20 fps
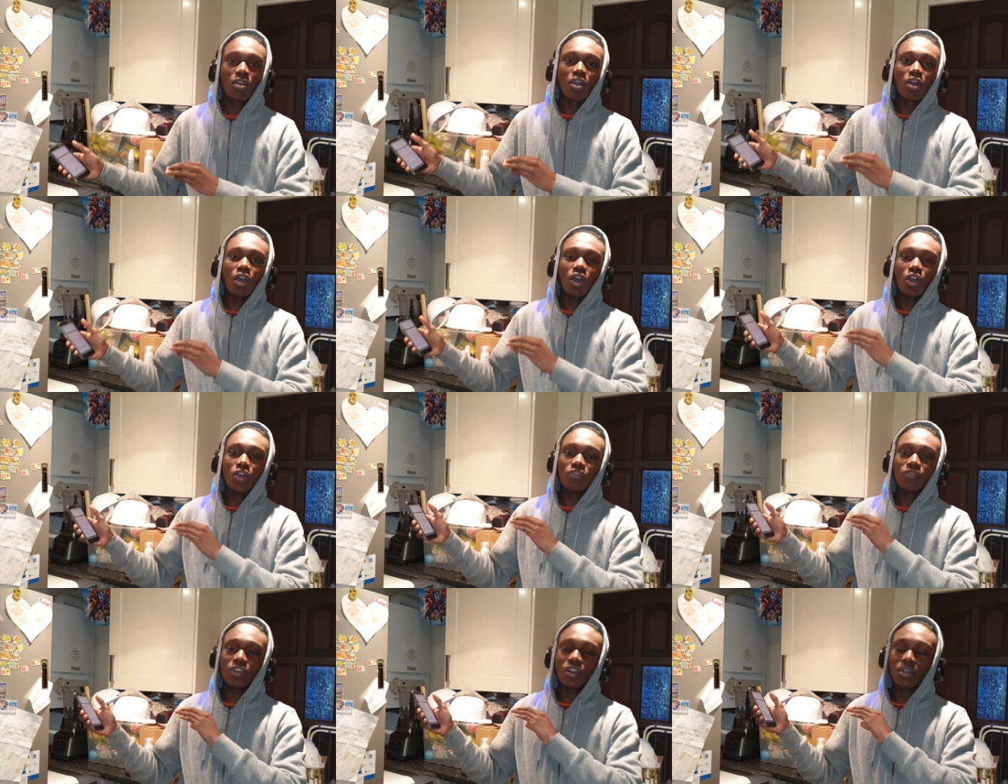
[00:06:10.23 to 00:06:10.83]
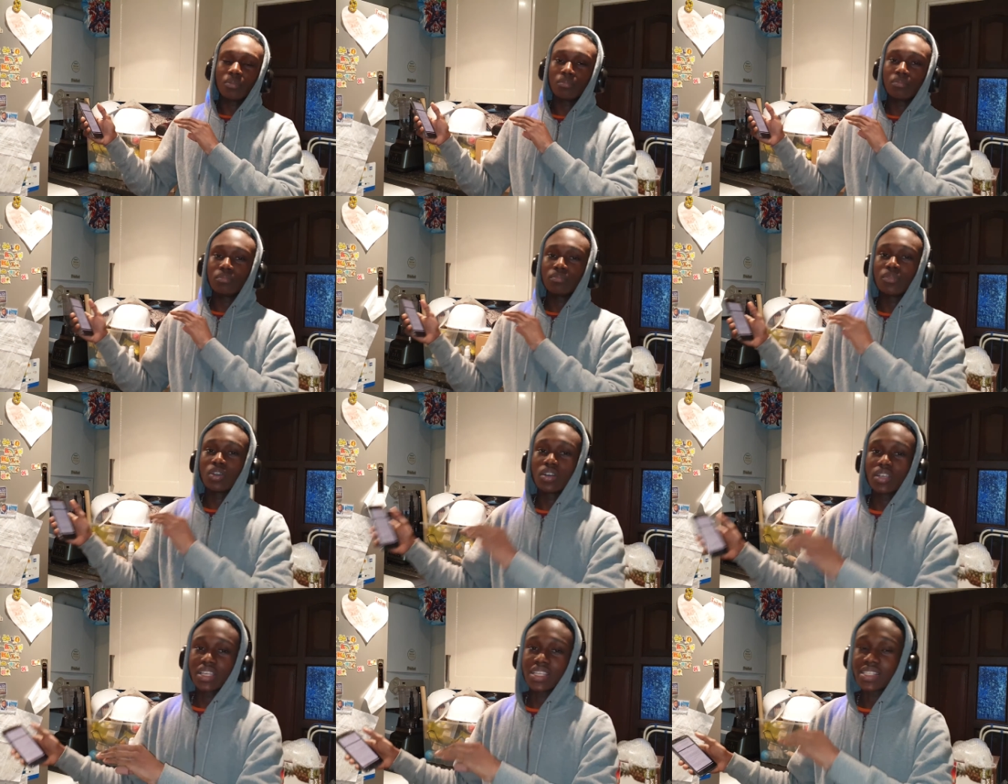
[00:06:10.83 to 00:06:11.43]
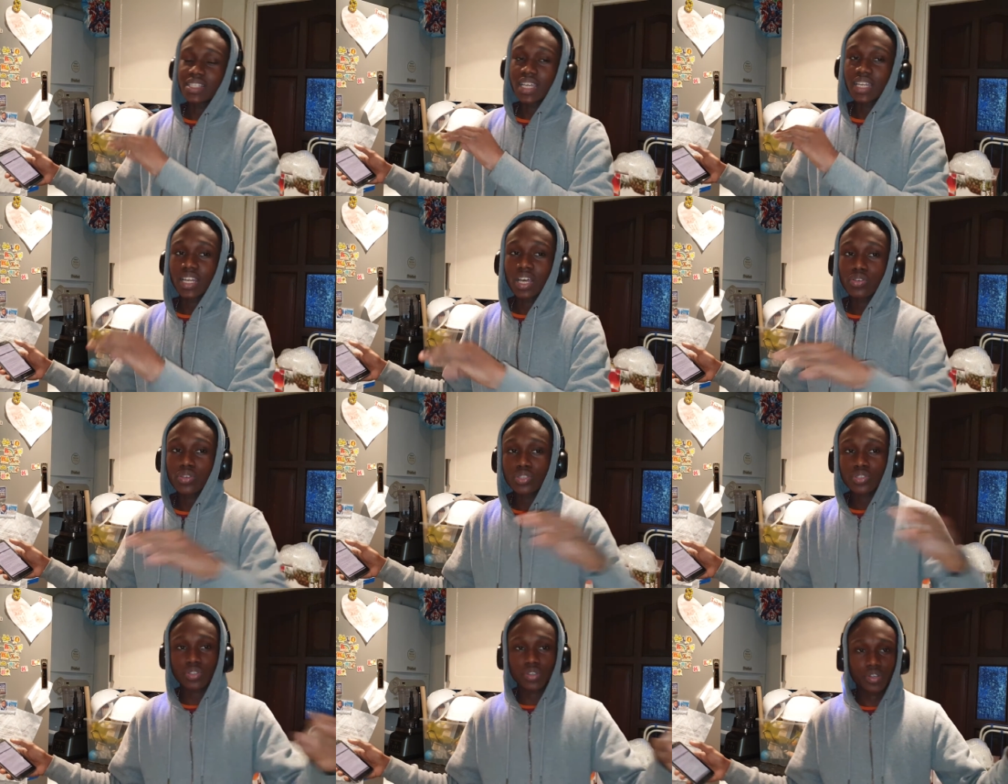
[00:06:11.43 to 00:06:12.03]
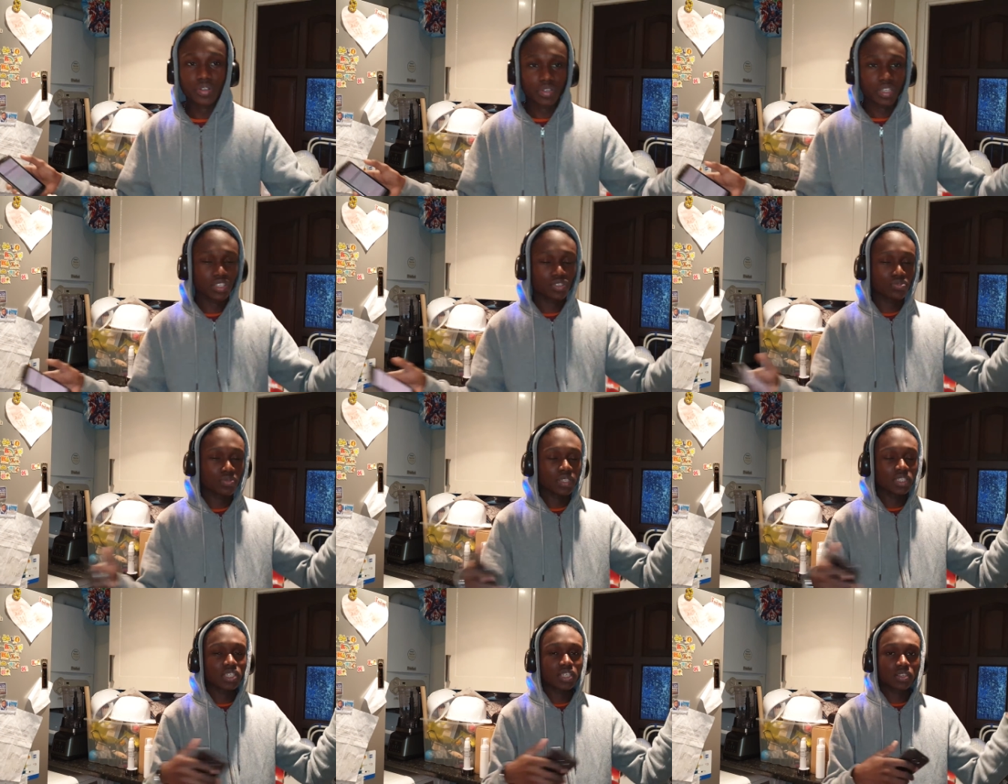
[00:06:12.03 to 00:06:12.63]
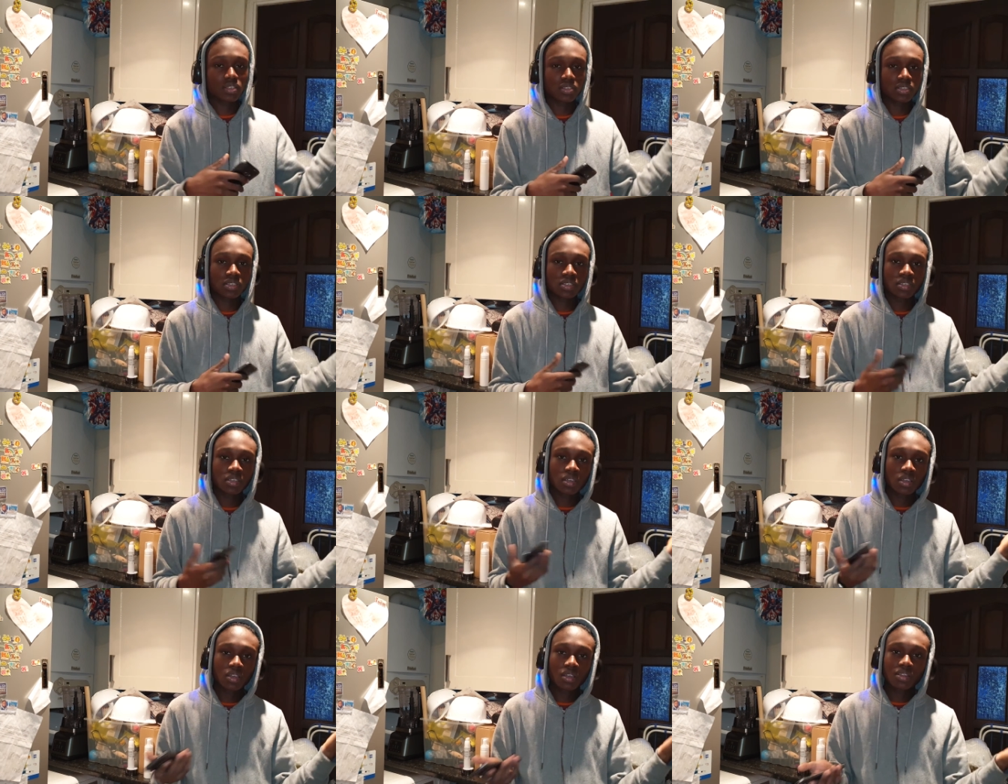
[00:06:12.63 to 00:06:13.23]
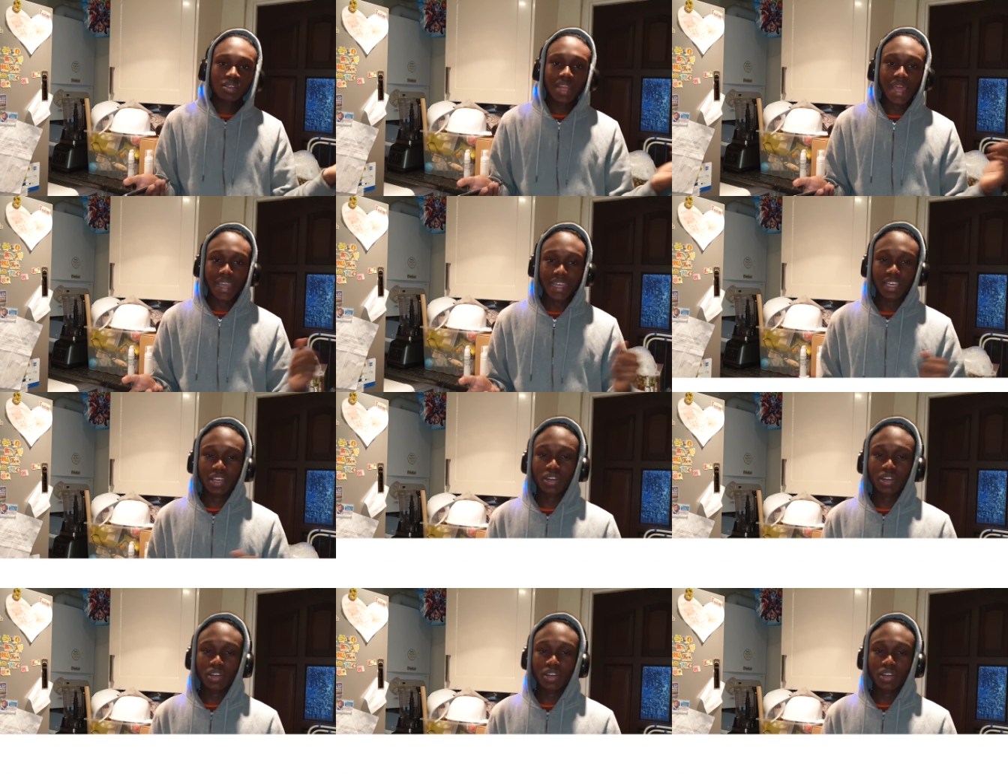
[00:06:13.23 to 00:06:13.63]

of internal storage, which is like a